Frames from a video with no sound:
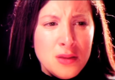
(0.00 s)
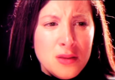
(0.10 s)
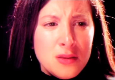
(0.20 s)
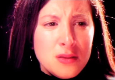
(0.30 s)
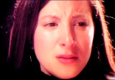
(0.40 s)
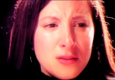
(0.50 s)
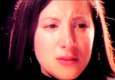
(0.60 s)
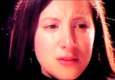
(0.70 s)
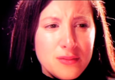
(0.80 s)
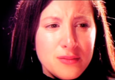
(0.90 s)

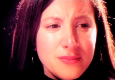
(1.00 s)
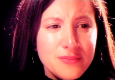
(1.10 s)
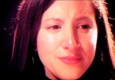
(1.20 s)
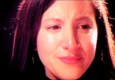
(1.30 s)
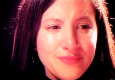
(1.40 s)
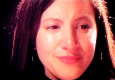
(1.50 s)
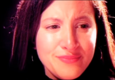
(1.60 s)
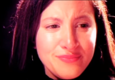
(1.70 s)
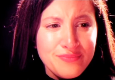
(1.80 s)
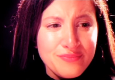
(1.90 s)

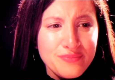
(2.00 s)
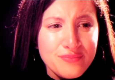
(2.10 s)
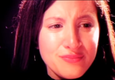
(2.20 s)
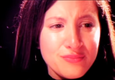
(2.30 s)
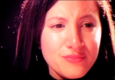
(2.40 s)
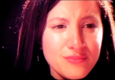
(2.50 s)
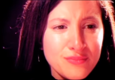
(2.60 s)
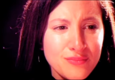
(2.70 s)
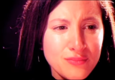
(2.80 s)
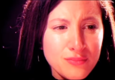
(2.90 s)

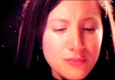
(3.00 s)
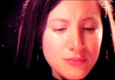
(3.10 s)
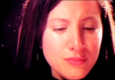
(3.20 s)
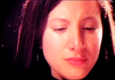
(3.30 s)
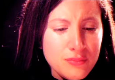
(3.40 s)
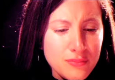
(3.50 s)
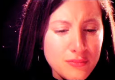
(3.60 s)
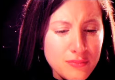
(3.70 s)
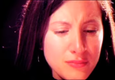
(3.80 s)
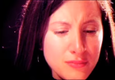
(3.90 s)
No one is speaking in this clip.